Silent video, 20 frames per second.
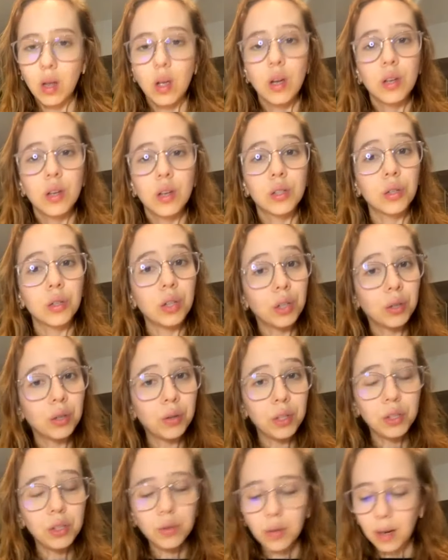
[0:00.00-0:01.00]
So you're going
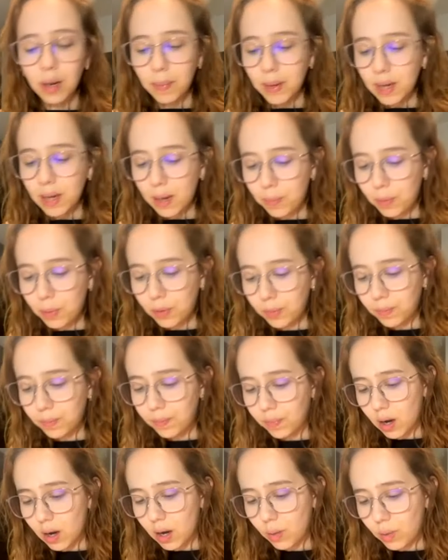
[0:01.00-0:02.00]
to grab an apple,
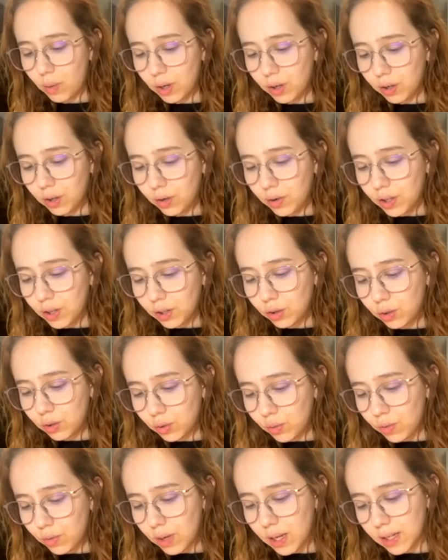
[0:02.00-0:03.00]
and what you're going to
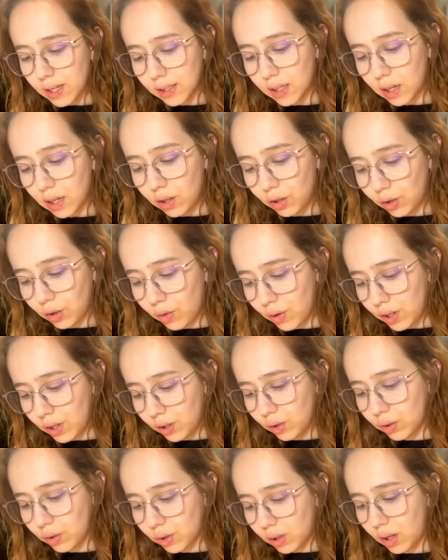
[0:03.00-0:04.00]
do is that you're going
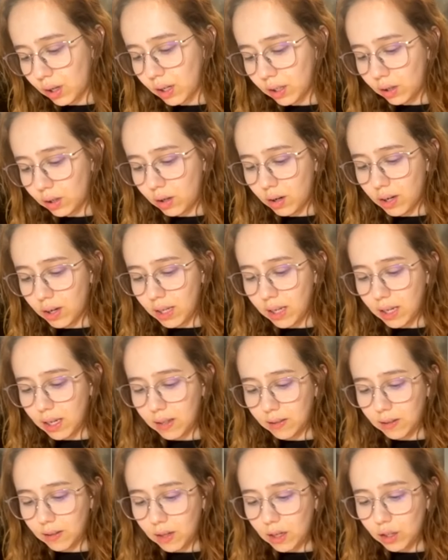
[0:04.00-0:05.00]
to start cutting
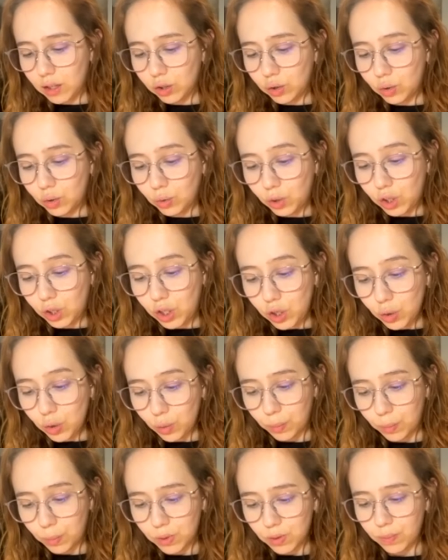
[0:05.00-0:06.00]
it into
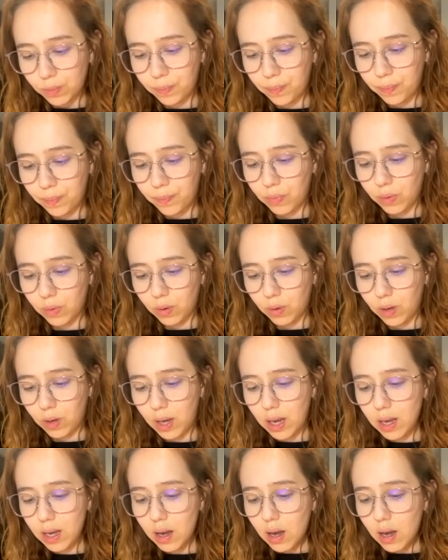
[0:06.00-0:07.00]
cubes, okay?